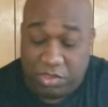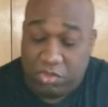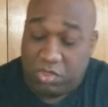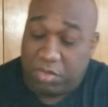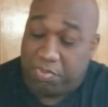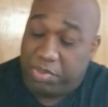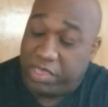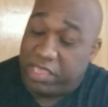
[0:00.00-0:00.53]
You
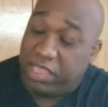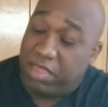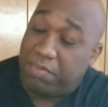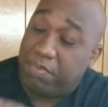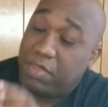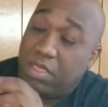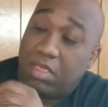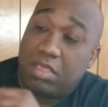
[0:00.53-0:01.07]
can pick
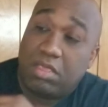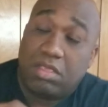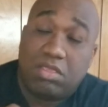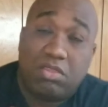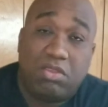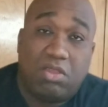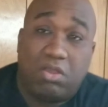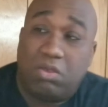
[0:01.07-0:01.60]
up,
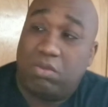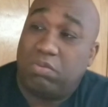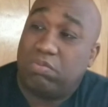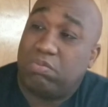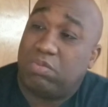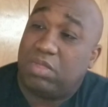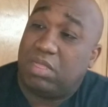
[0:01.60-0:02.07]
you know,